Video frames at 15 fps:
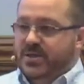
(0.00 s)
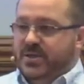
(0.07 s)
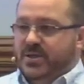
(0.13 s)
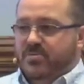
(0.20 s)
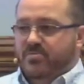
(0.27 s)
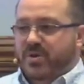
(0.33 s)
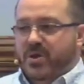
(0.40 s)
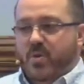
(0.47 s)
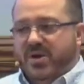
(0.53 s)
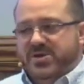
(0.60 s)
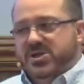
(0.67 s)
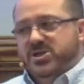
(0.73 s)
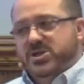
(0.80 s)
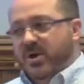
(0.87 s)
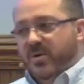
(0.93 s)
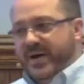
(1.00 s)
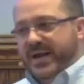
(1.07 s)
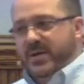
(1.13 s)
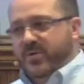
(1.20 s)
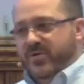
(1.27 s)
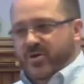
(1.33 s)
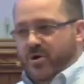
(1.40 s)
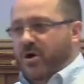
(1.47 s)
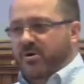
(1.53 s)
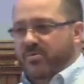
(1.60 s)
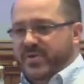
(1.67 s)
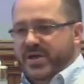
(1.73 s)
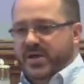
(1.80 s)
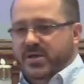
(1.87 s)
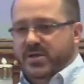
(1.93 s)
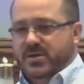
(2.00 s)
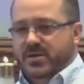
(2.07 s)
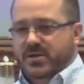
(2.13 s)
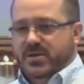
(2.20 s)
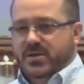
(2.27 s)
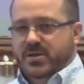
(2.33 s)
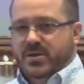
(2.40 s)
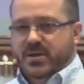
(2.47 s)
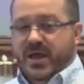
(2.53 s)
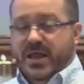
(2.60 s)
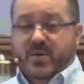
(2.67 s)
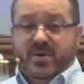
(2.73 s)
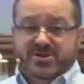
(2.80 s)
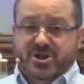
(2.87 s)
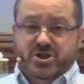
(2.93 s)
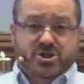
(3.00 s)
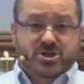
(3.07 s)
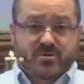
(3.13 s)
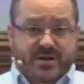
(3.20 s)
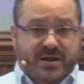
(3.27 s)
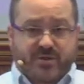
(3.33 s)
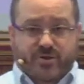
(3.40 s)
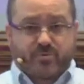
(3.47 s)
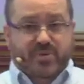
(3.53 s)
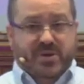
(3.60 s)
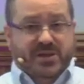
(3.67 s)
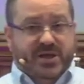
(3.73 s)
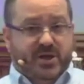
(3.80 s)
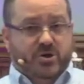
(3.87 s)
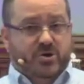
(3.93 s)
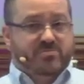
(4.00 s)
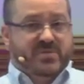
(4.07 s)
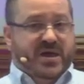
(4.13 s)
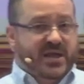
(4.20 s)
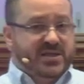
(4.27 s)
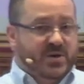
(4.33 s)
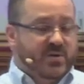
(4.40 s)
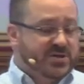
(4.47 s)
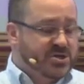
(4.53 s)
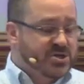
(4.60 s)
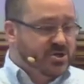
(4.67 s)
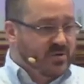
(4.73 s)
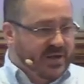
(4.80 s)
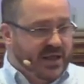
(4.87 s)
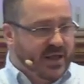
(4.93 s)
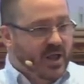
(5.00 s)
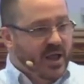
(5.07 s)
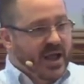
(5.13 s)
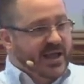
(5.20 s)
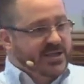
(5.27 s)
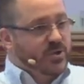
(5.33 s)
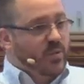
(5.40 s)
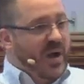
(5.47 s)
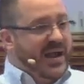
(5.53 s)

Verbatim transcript: But he wasn't doing it with an army, and he wasn't doing it through political means, he wasn't doing it as a way to